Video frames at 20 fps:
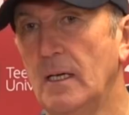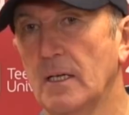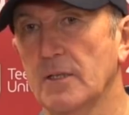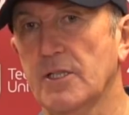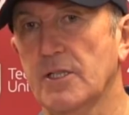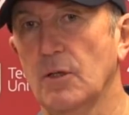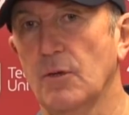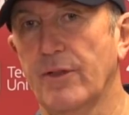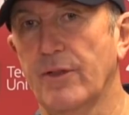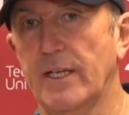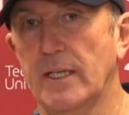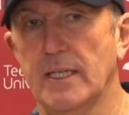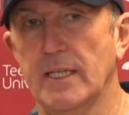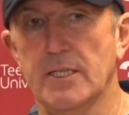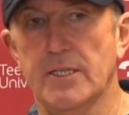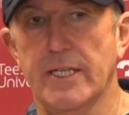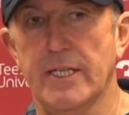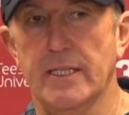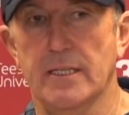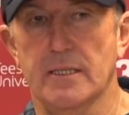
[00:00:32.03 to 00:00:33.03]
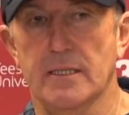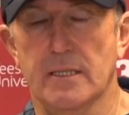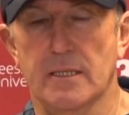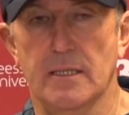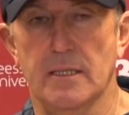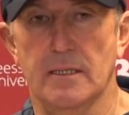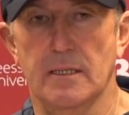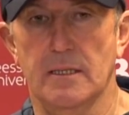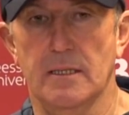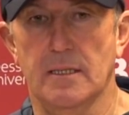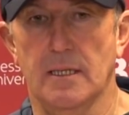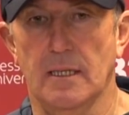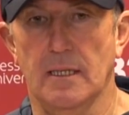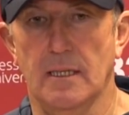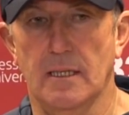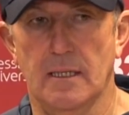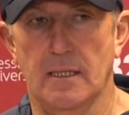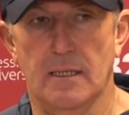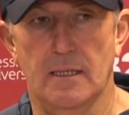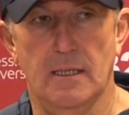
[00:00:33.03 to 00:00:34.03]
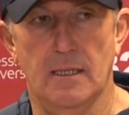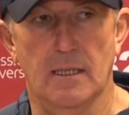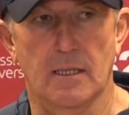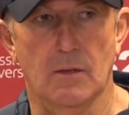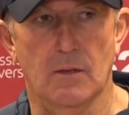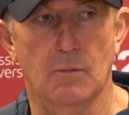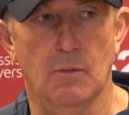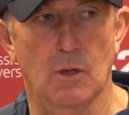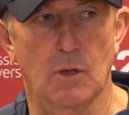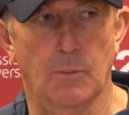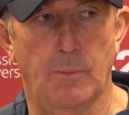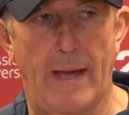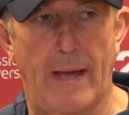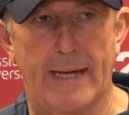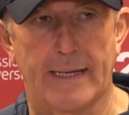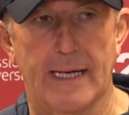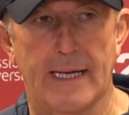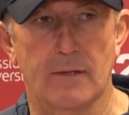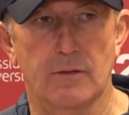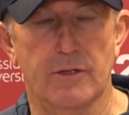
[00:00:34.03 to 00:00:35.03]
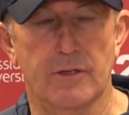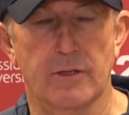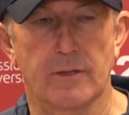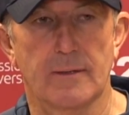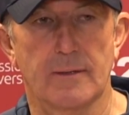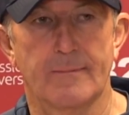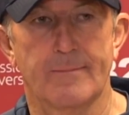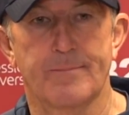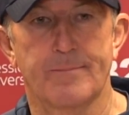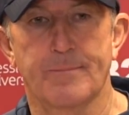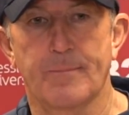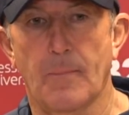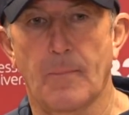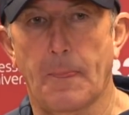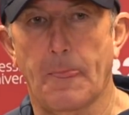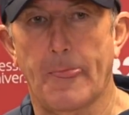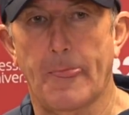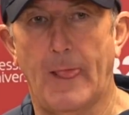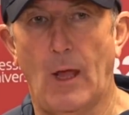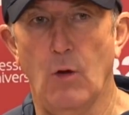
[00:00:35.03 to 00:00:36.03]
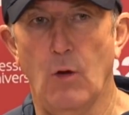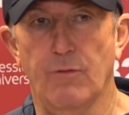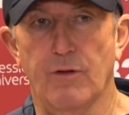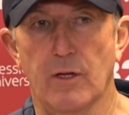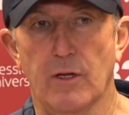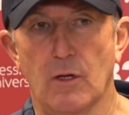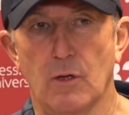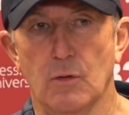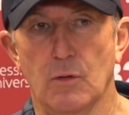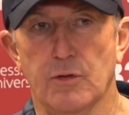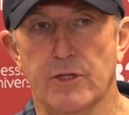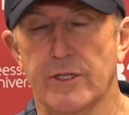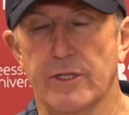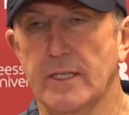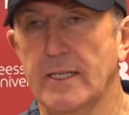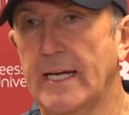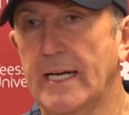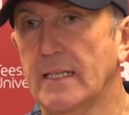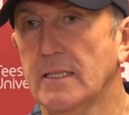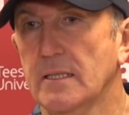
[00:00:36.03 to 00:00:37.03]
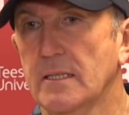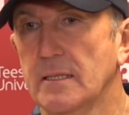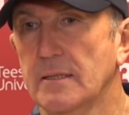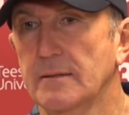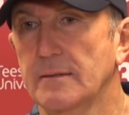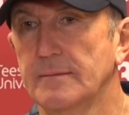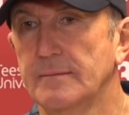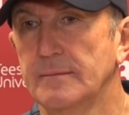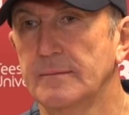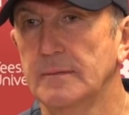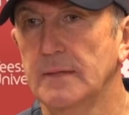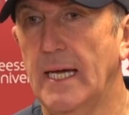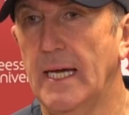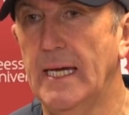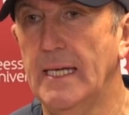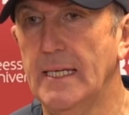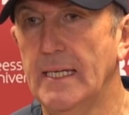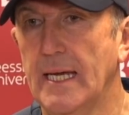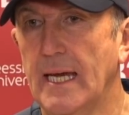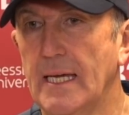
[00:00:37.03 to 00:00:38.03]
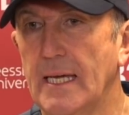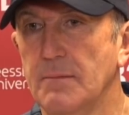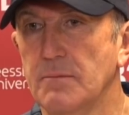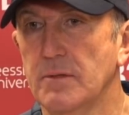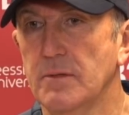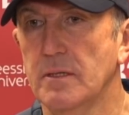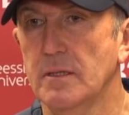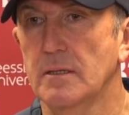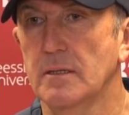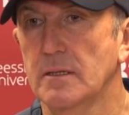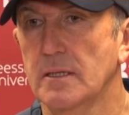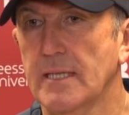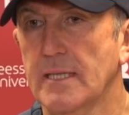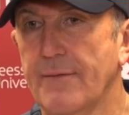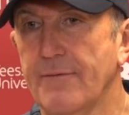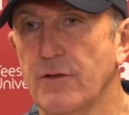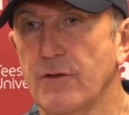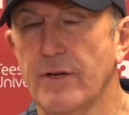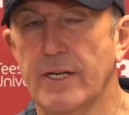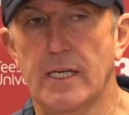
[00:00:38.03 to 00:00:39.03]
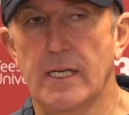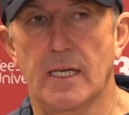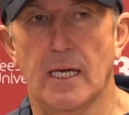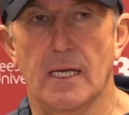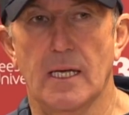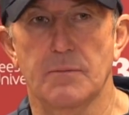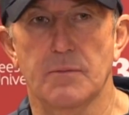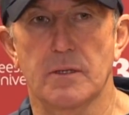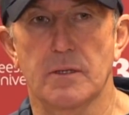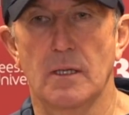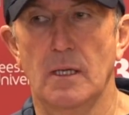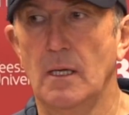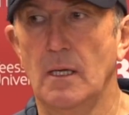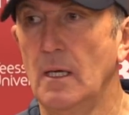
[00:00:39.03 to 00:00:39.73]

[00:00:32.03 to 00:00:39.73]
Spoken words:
I still think there's things that will pan out over the course of the next 8 games, 7 or 8 games.